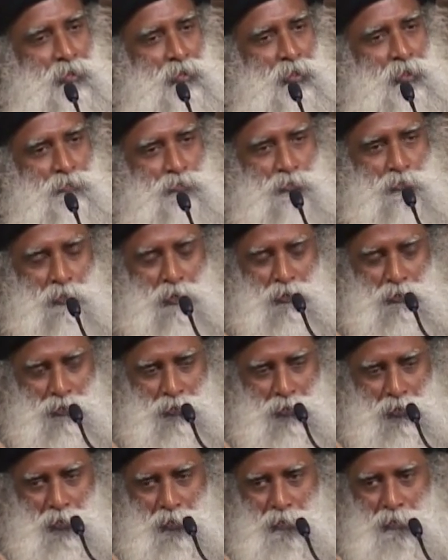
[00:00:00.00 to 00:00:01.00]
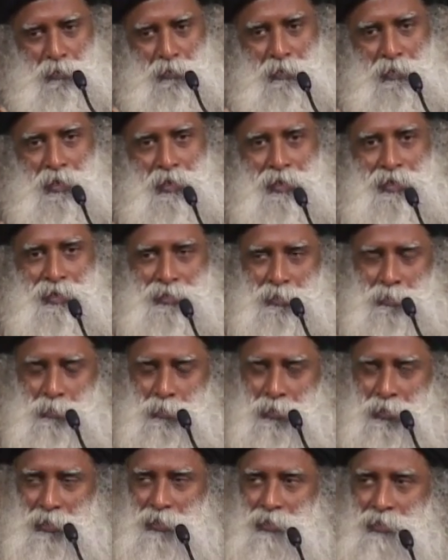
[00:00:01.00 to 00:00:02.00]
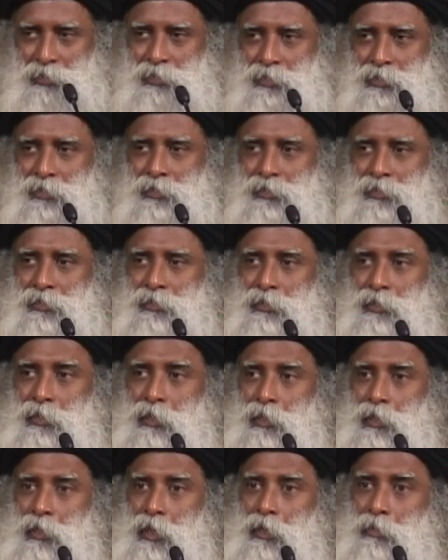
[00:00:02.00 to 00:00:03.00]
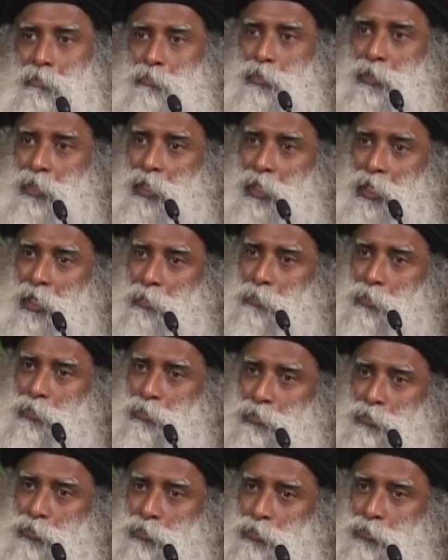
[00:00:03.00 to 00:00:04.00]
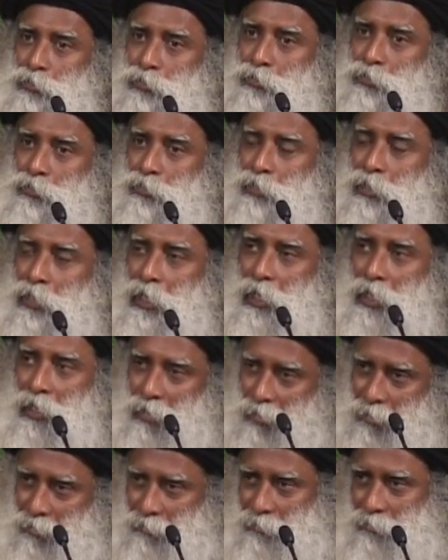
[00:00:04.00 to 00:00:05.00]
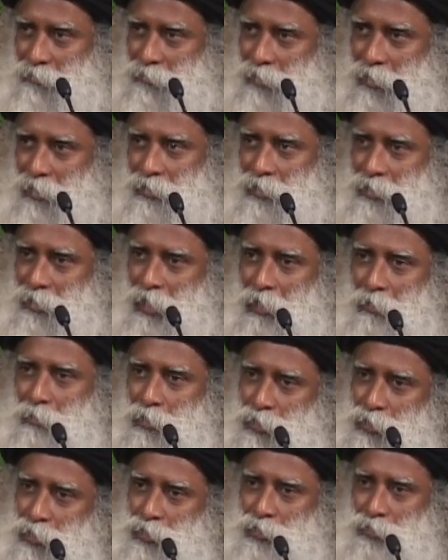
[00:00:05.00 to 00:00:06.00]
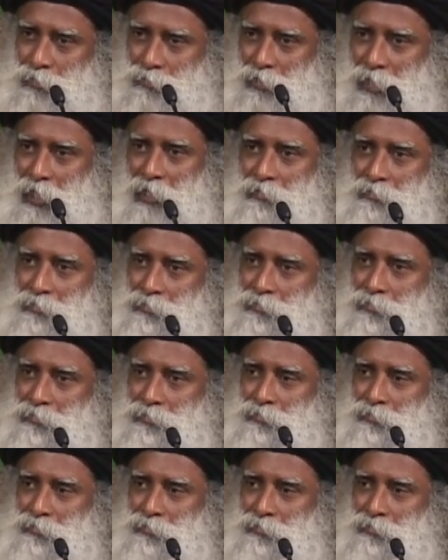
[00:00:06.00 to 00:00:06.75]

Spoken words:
if you want to know, experience, and be able to handle other dimensions of life,